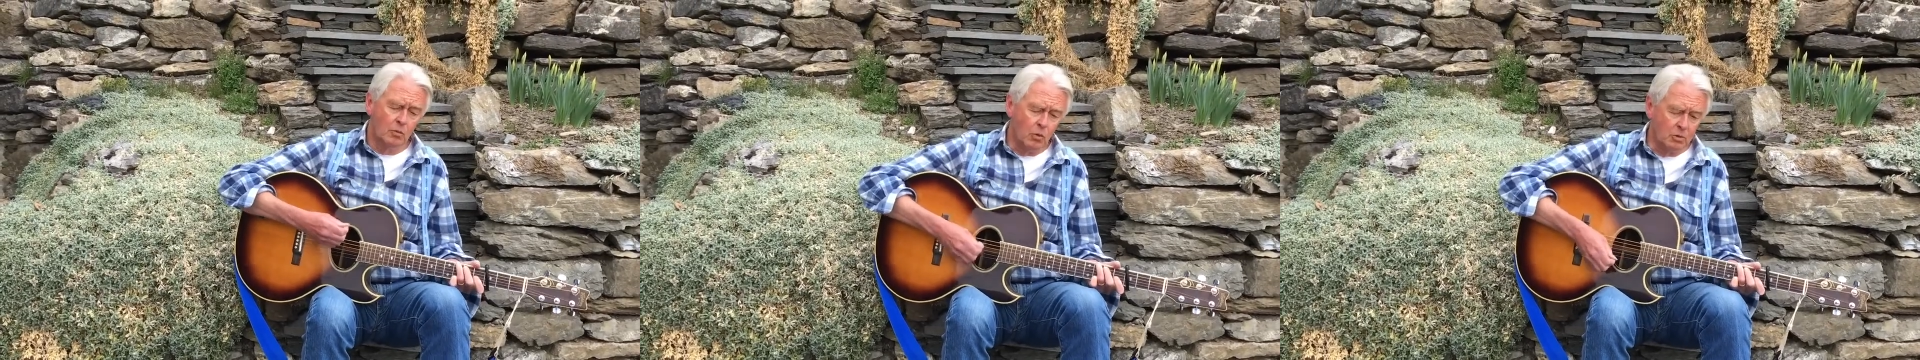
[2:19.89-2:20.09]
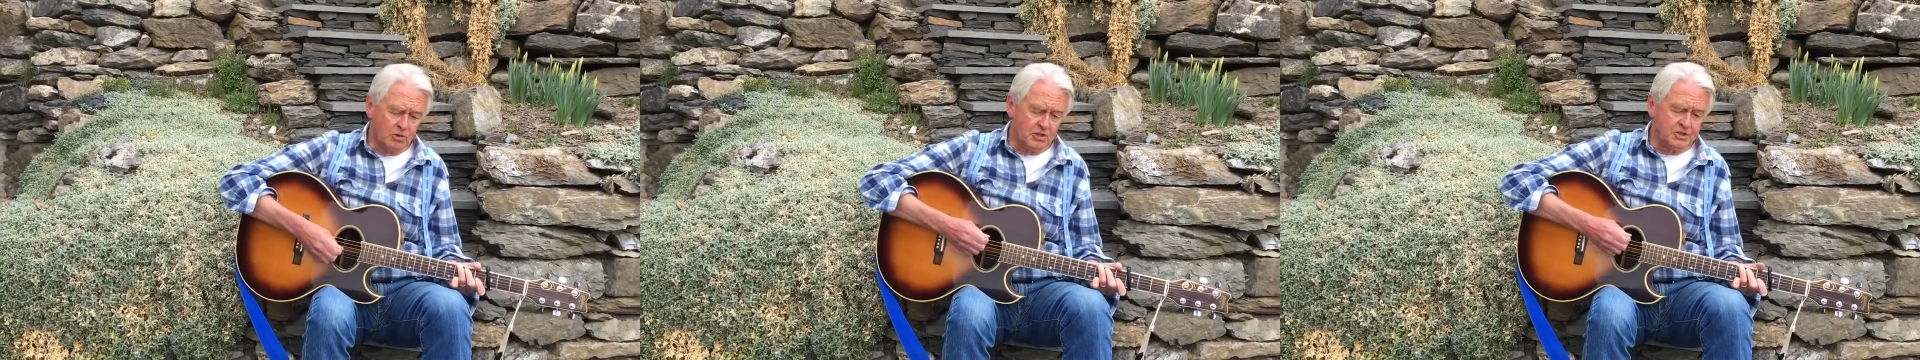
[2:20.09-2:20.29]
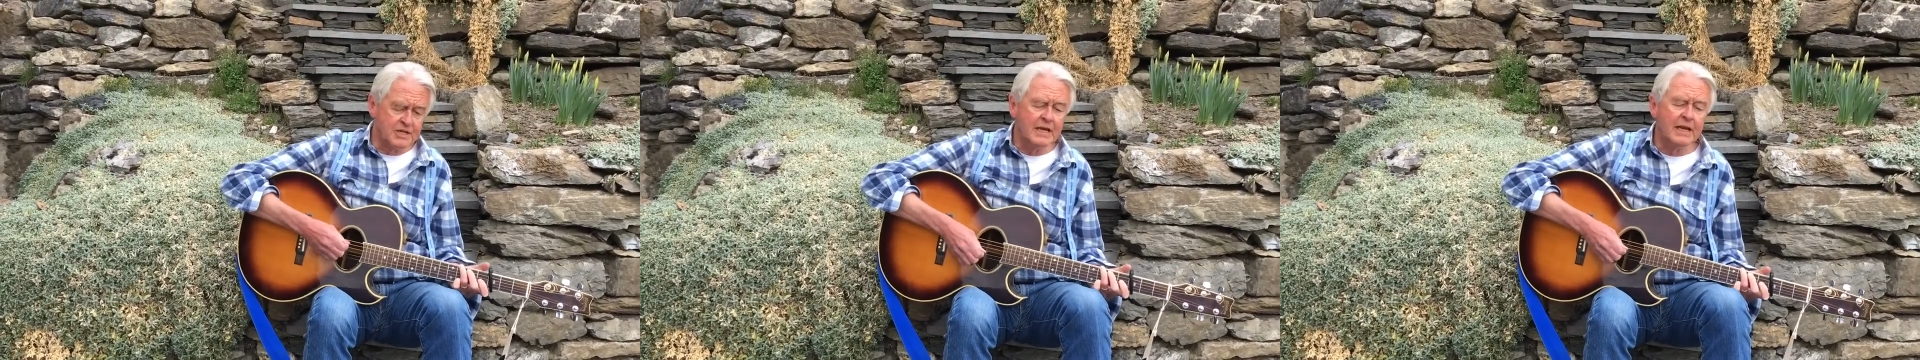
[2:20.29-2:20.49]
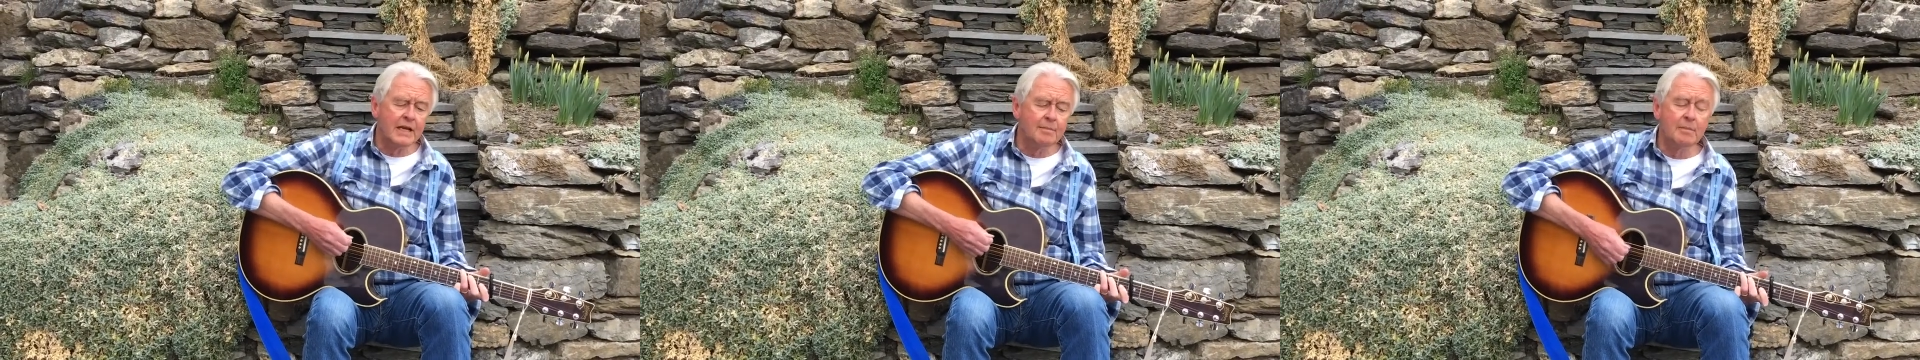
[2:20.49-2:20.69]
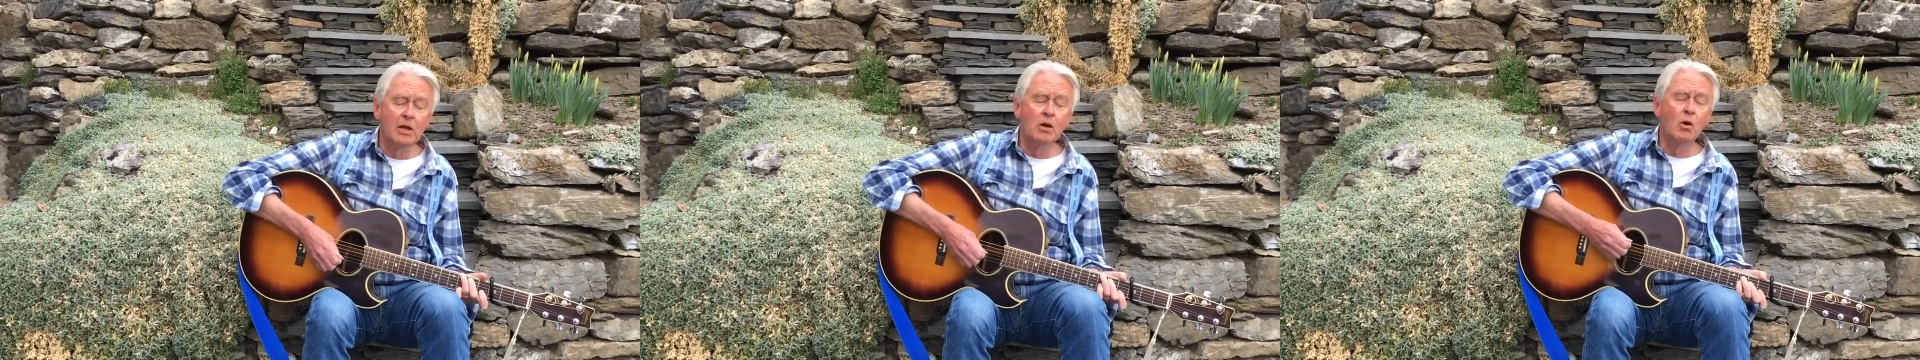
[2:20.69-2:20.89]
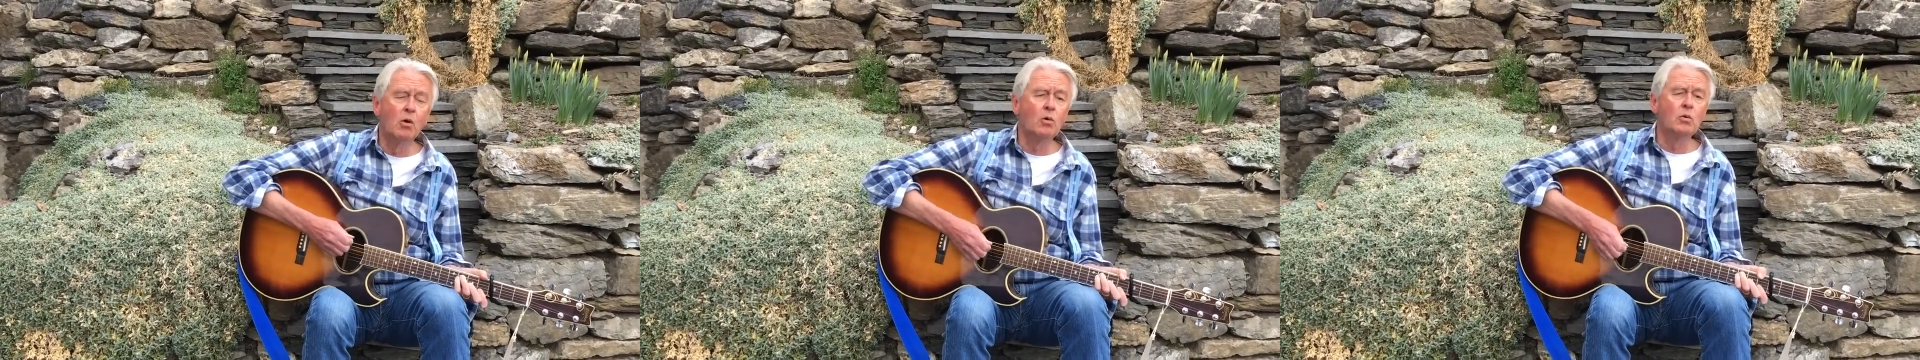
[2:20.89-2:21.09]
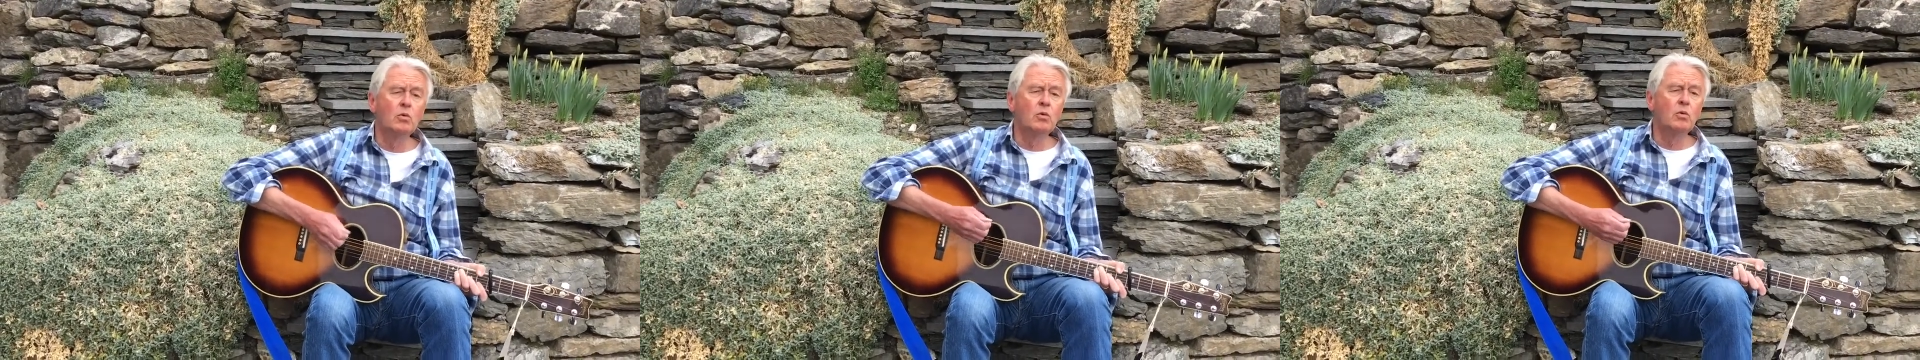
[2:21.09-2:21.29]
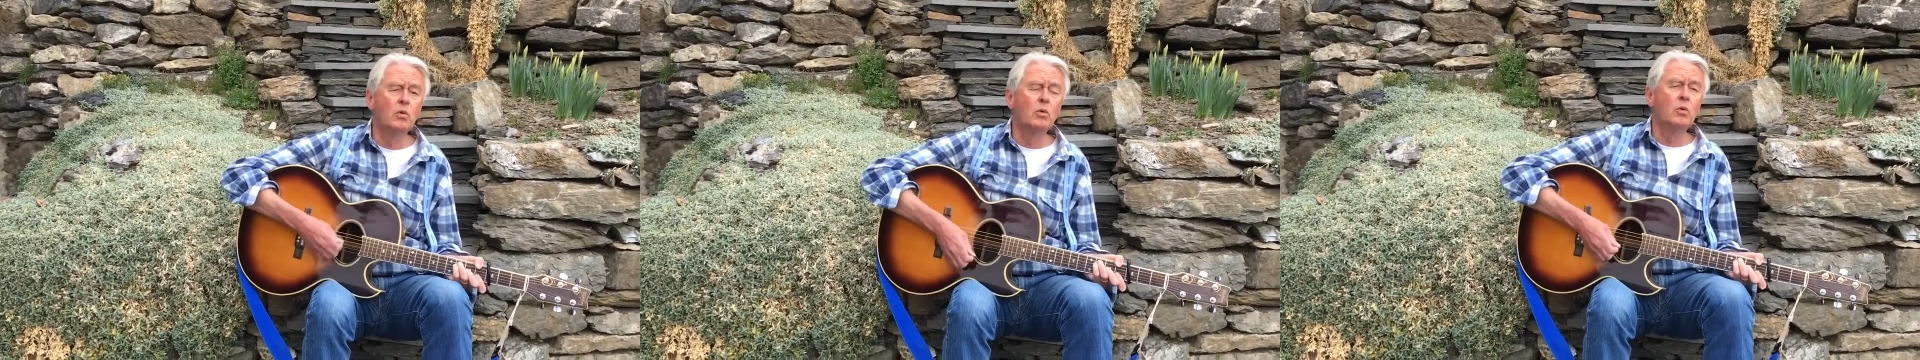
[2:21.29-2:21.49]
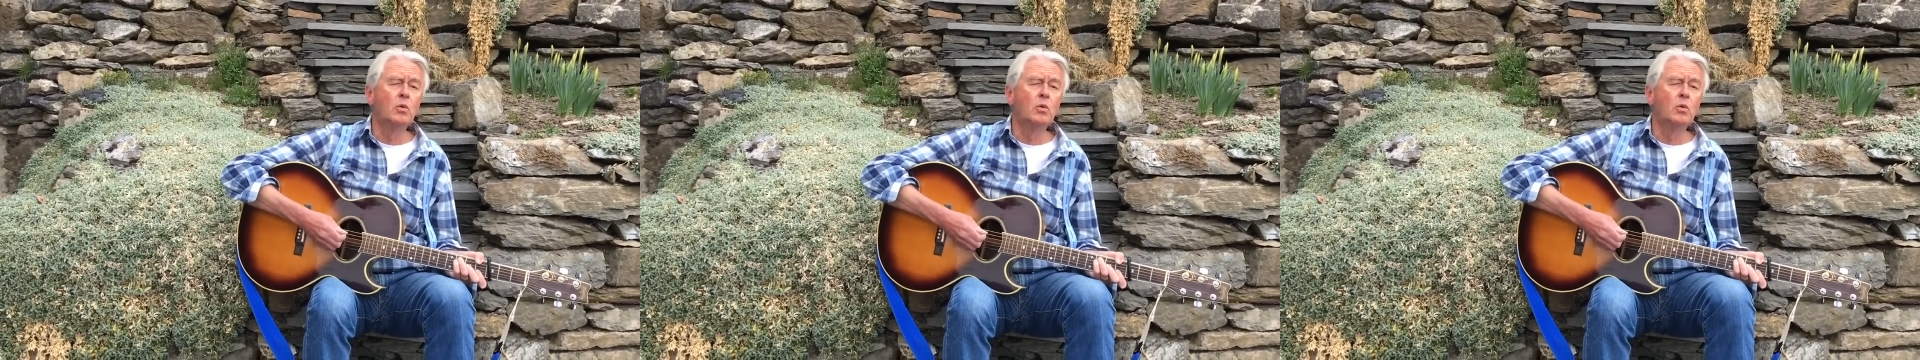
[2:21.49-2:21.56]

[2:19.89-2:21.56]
won't you take me home?